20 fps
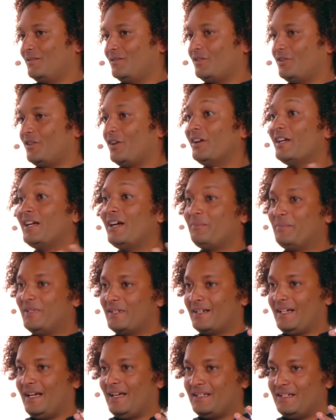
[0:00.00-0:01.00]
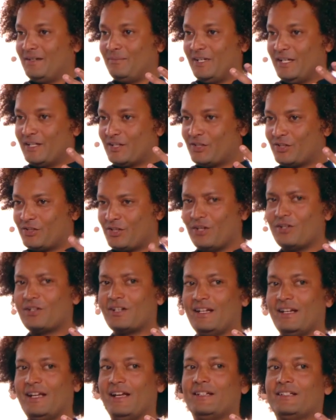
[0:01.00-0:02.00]
growing up in Kenya, being so
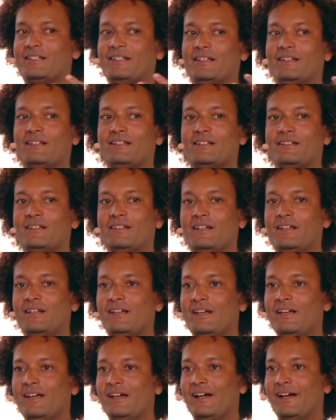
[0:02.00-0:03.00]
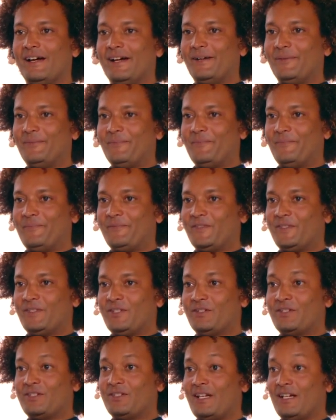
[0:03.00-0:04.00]
connected
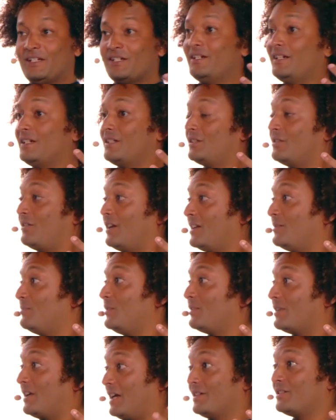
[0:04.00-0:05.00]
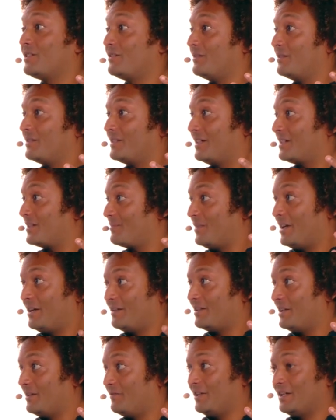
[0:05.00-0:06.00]
to such an incredible country with such
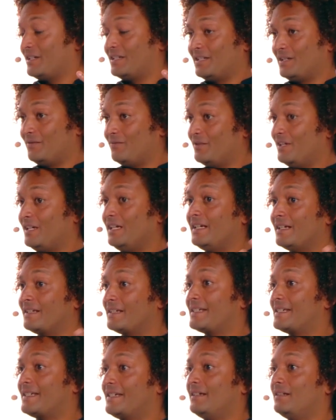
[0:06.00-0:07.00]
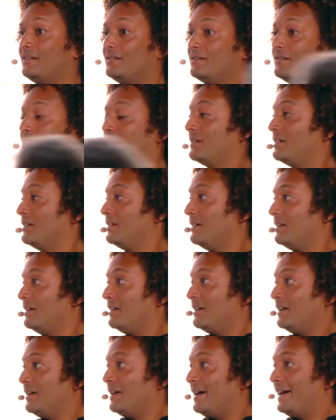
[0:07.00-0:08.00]
biodiversity really instilled
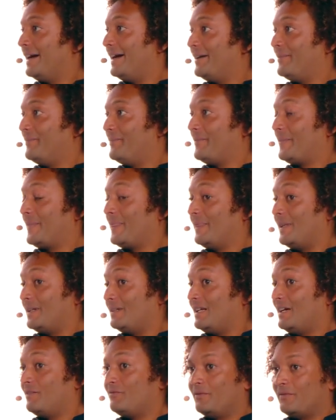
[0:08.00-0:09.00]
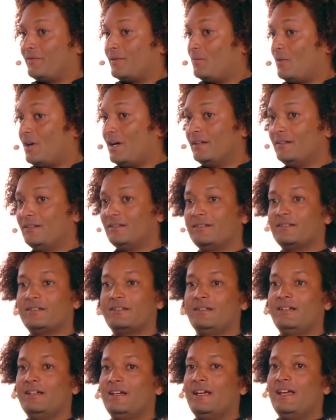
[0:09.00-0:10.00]
the love of the
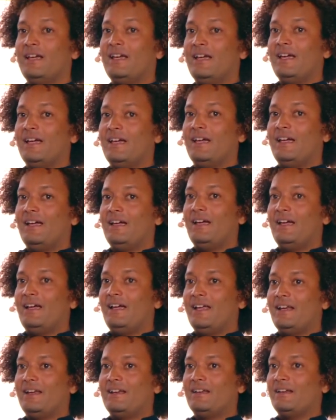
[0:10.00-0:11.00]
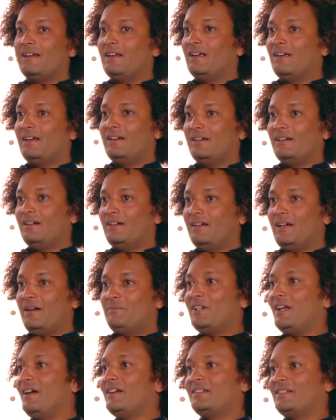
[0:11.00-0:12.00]
wild. And I
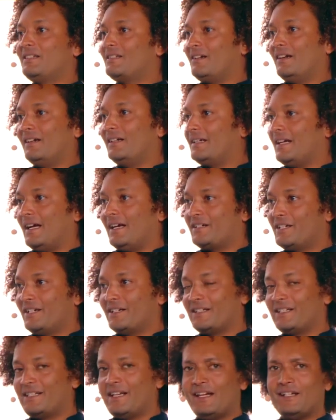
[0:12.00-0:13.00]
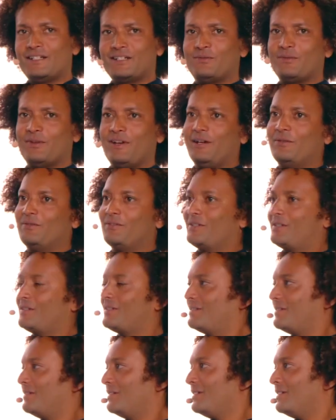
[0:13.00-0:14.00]
mean, I started catching snakes when I
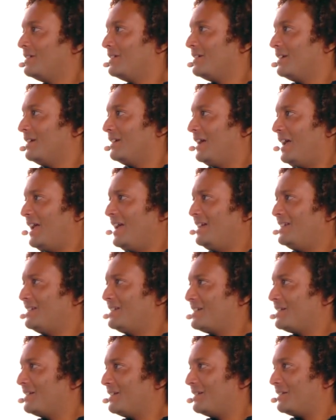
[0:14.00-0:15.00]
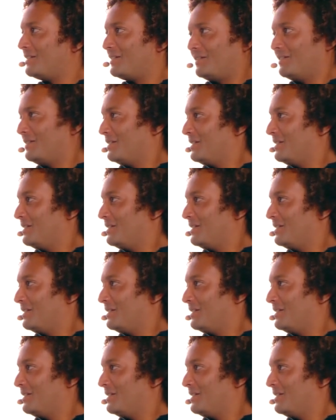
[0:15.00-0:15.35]
was eight, and